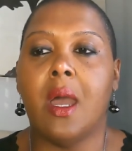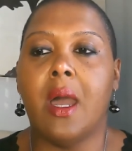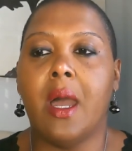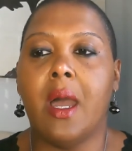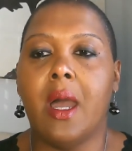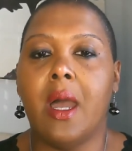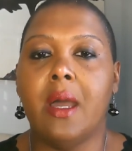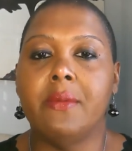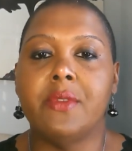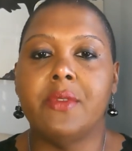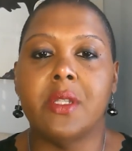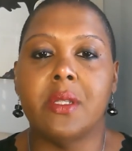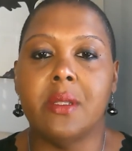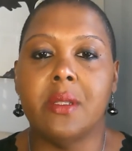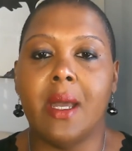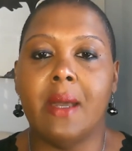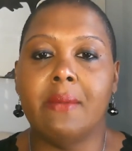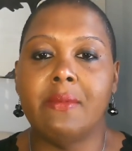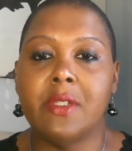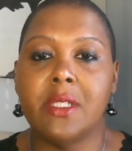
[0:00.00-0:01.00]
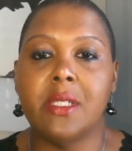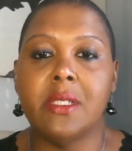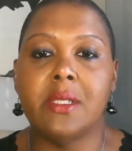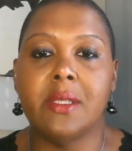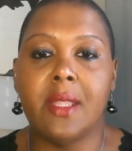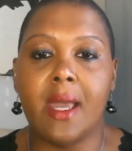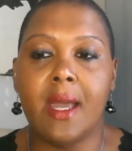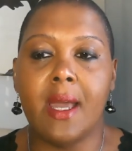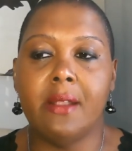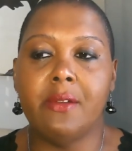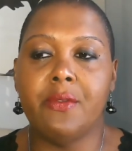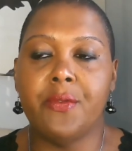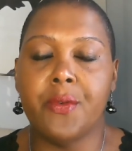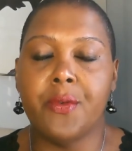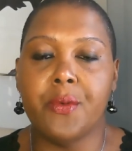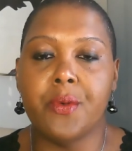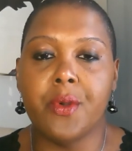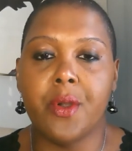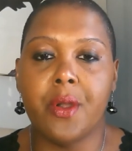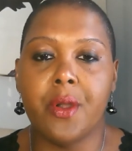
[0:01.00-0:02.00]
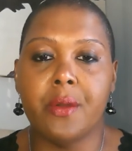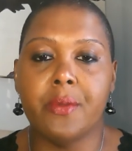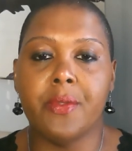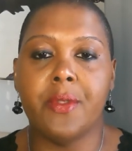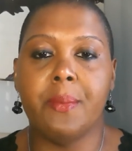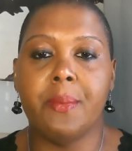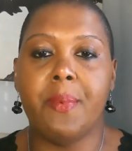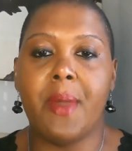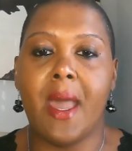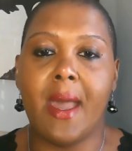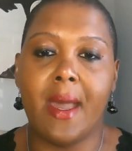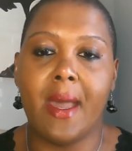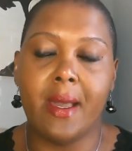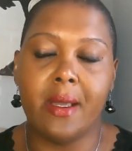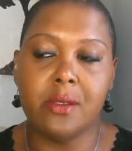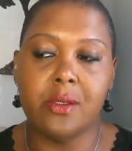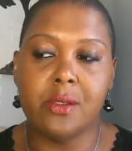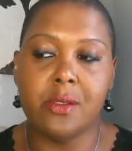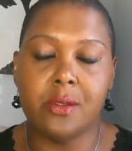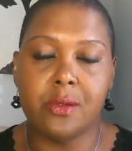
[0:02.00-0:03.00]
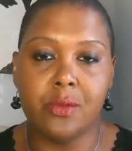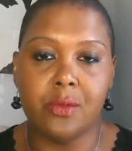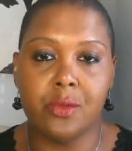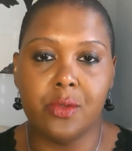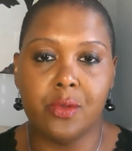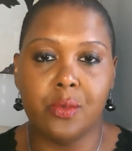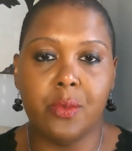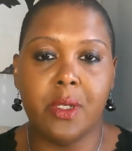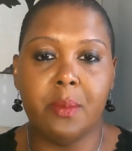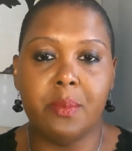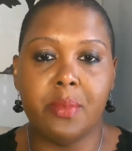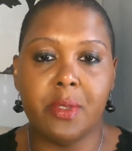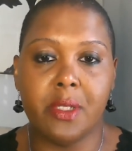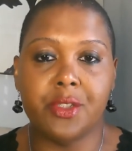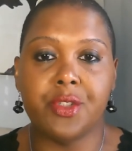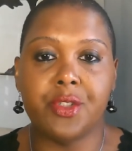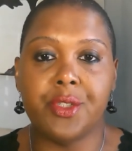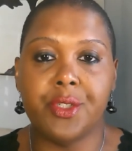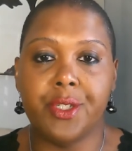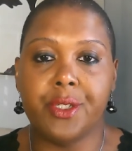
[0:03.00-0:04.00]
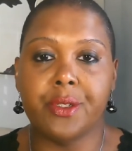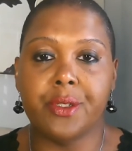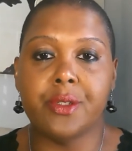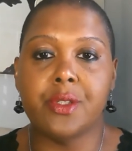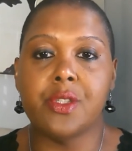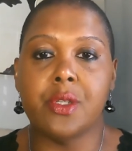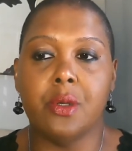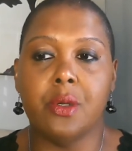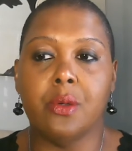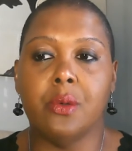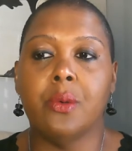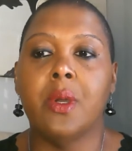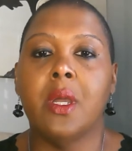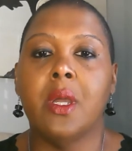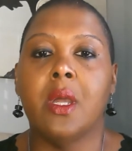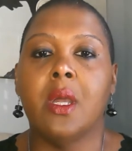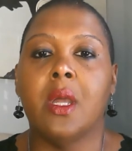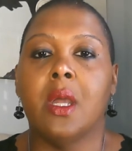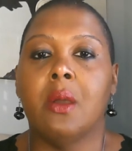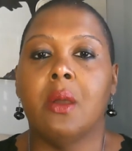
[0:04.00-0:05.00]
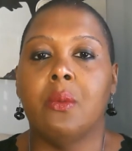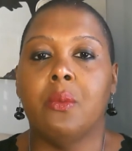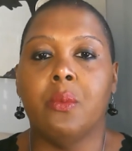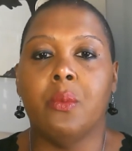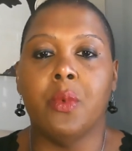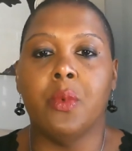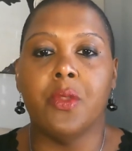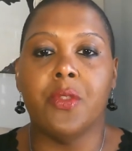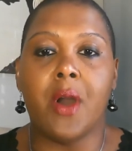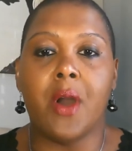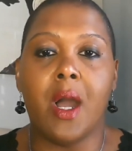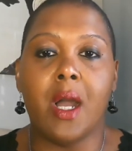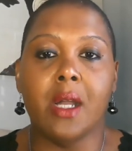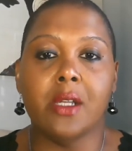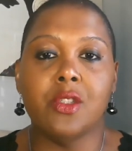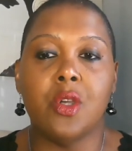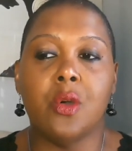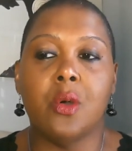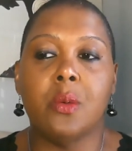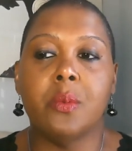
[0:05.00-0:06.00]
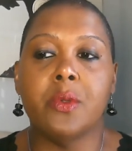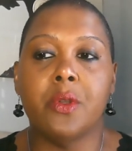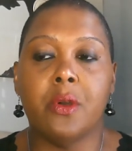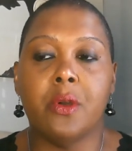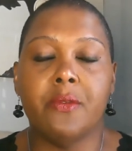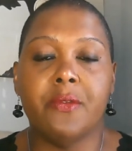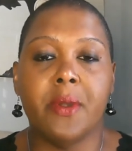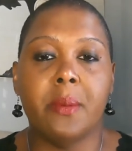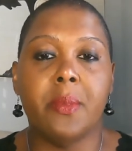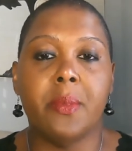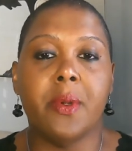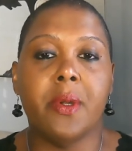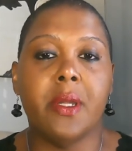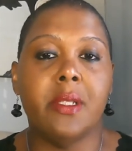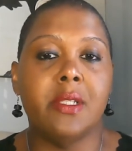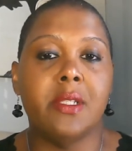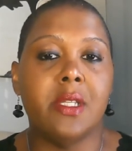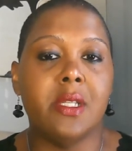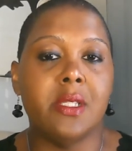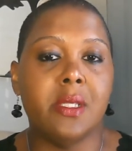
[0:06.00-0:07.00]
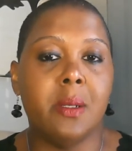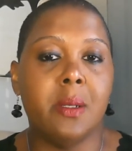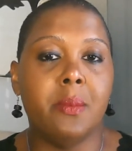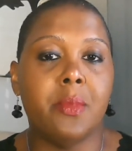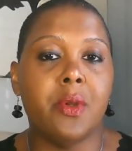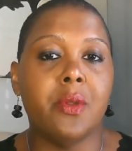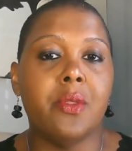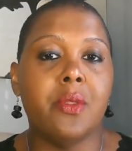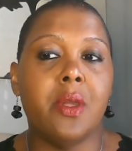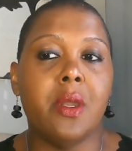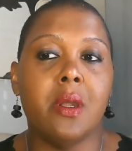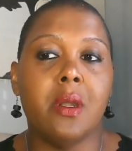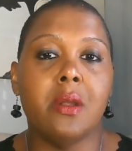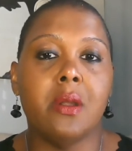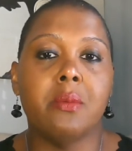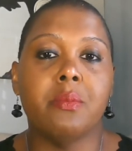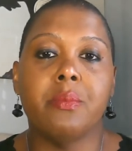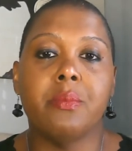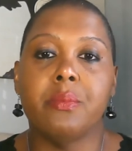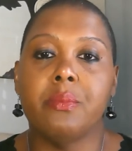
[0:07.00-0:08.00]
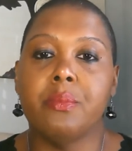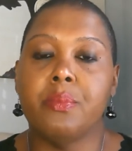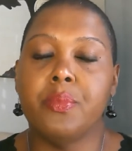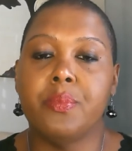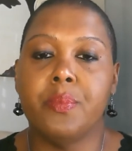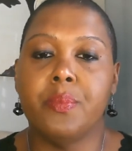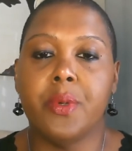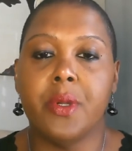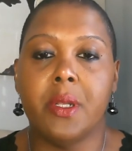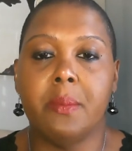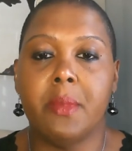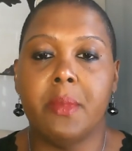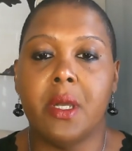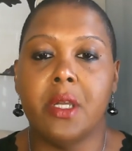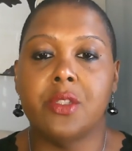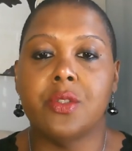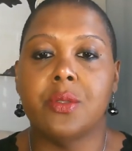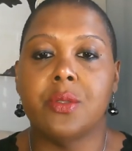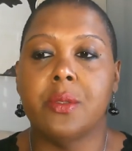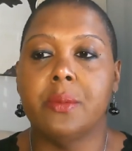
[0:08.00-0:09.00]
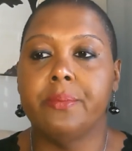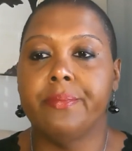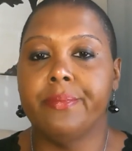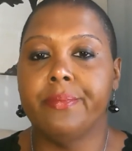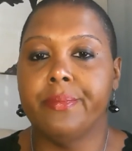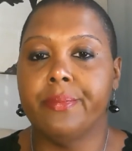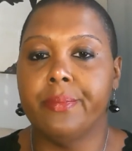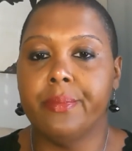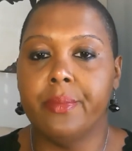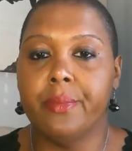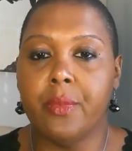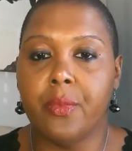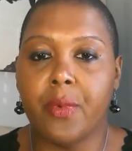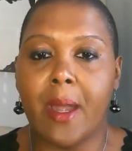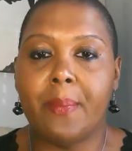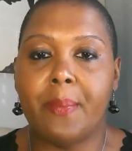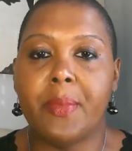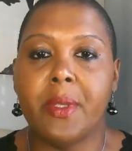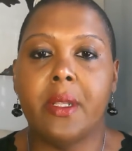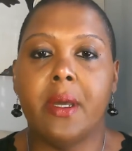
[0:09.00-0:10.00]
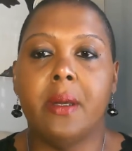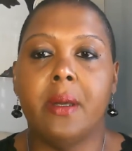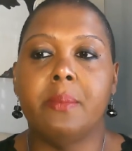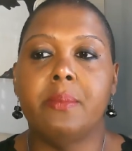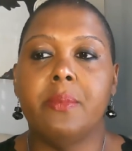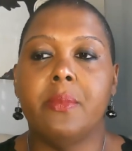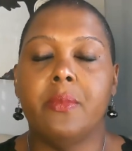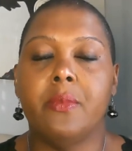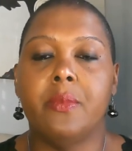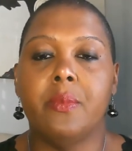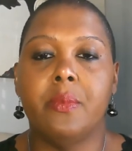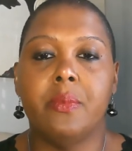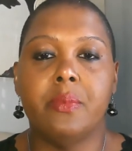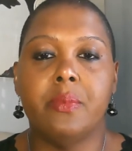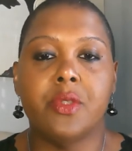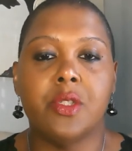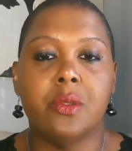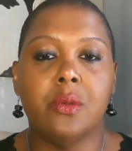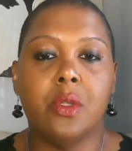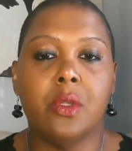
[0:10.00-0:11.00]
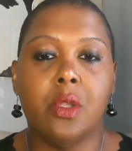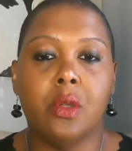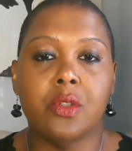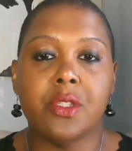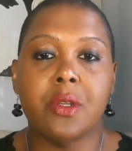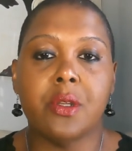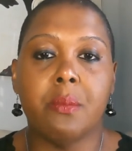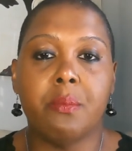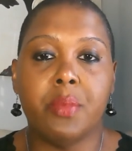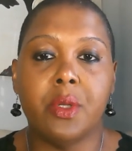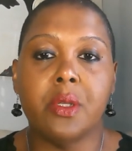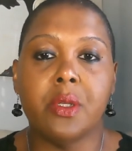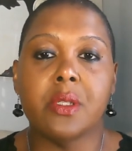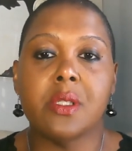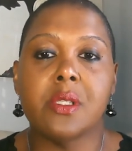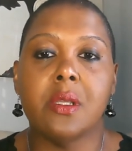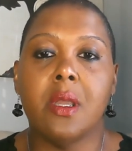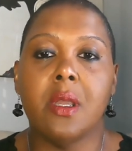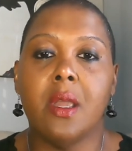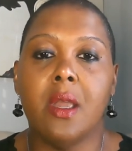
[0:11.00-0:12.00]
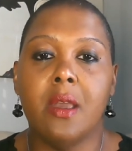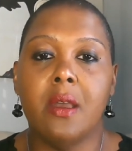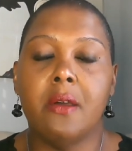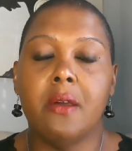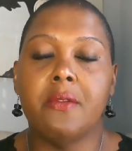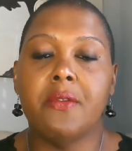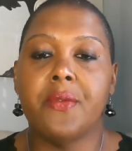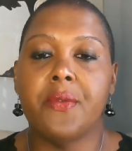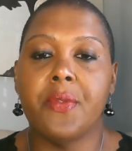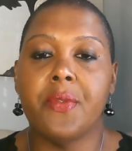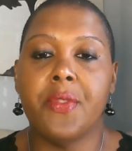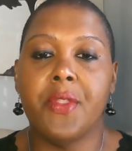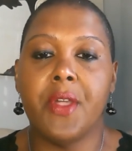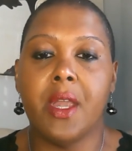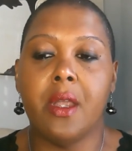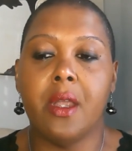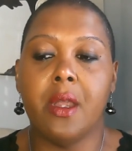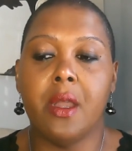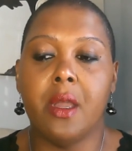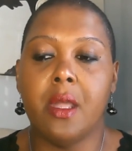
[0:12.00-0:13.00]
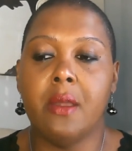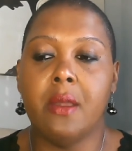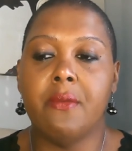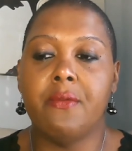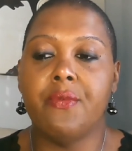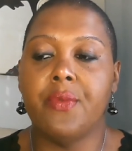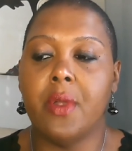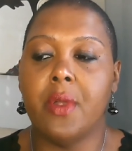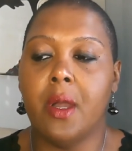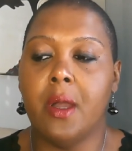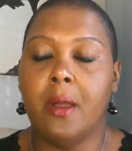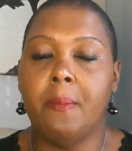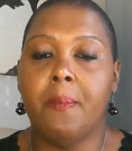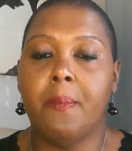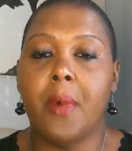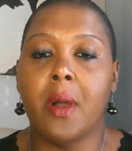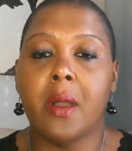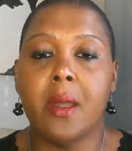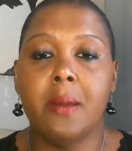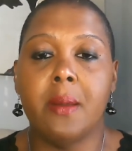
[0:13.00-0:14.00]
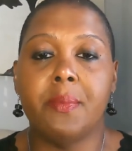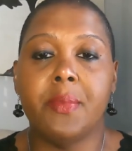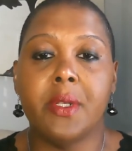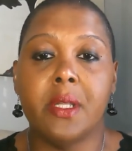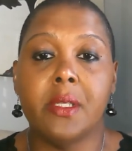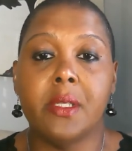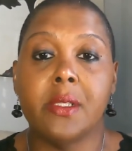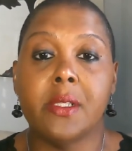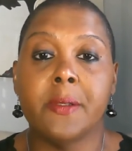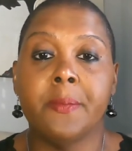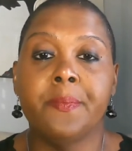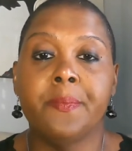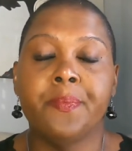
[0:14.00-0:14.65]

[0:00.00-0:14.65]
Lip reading: I've did that for the past 20 plus years. So with October, November, and December, they're pretty much wrapping up to close their books if a company's